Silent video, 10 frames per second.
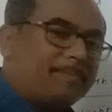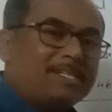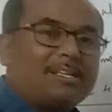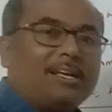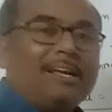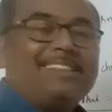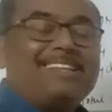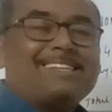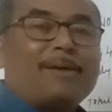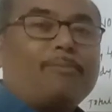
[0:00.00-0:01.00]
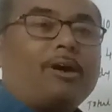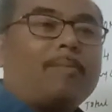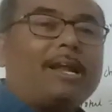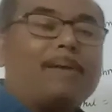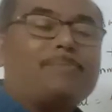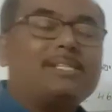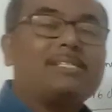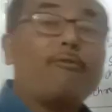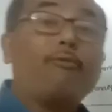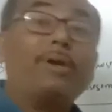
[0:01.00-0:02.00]
Means there is abnormal absence
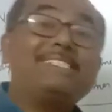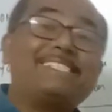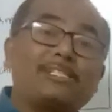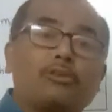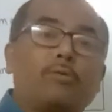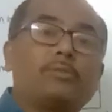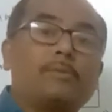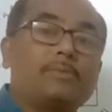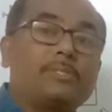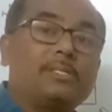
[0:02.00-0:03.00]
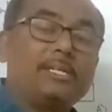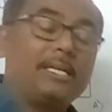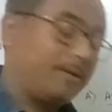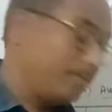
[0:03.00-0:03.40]
of one sex chromosomes here.